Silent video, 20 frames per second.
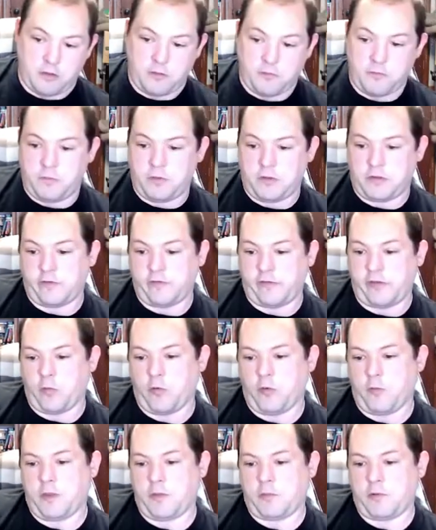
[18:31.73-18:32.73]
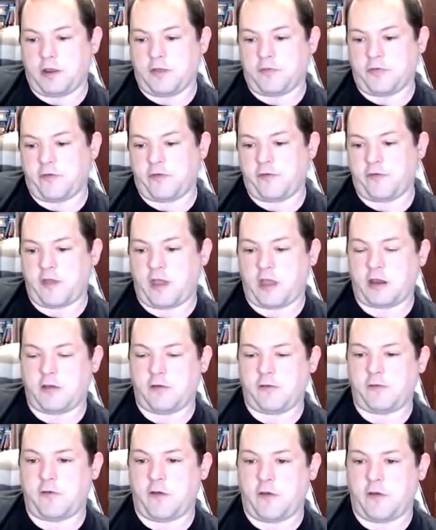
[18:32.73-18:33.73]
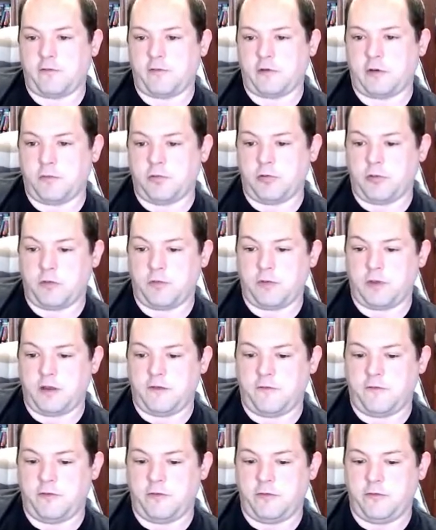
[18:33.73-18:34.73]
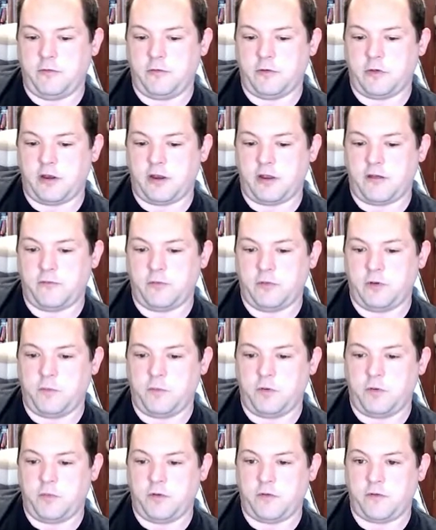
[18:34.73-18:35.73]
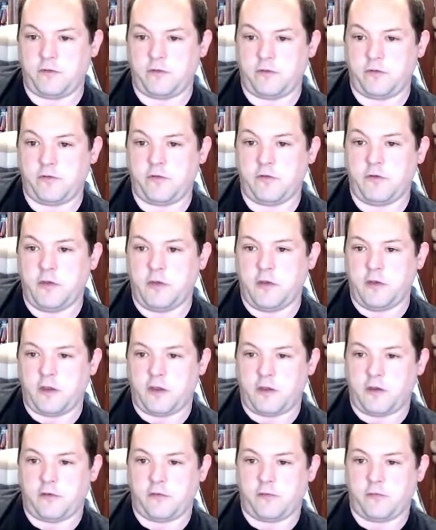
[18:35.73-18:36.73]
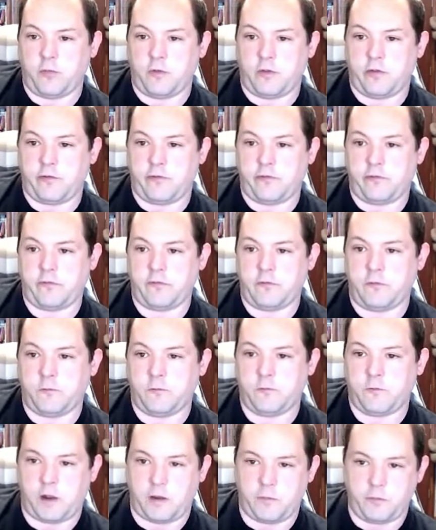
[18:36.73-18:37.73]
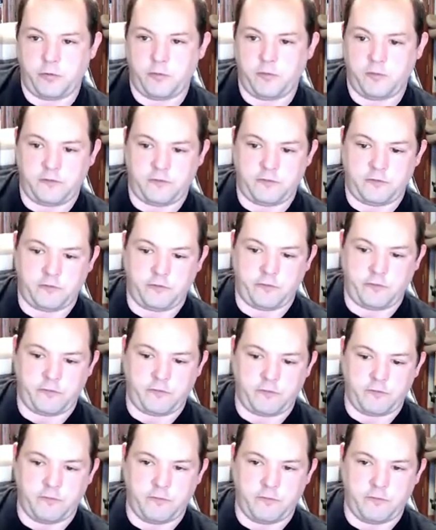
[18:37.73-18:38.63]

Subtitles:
because they won't be able to get the status of a deployment if you do not have read permissions as well as write permissions.